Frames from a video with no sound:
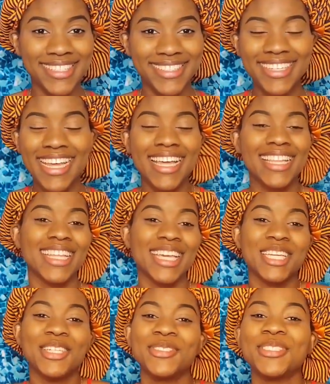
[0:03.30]
there?
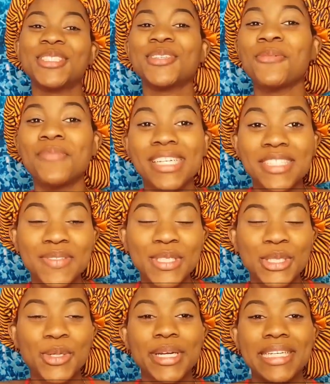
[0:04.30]
Thank you so much for
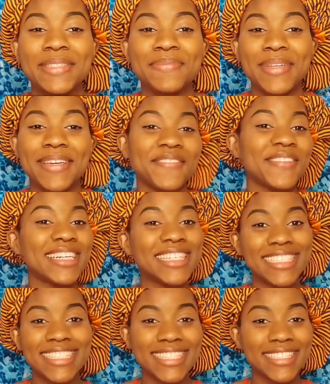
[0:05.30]
joining me for
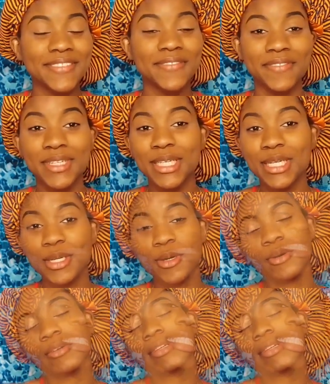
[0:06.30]
another video.